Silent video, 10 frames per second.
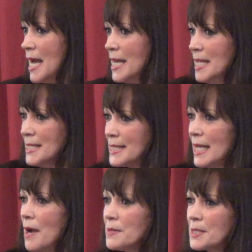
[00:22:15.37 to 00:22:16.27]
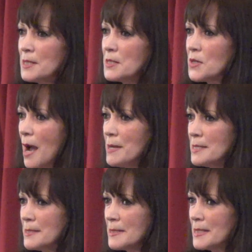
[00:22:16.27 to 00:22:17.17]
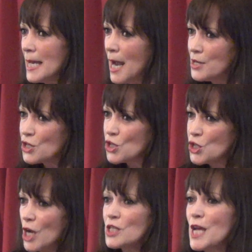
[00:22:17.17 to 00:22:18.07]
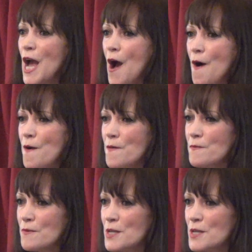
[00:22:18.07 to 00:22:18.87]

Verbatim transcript: and he said I was Soma Drama, and I shut down.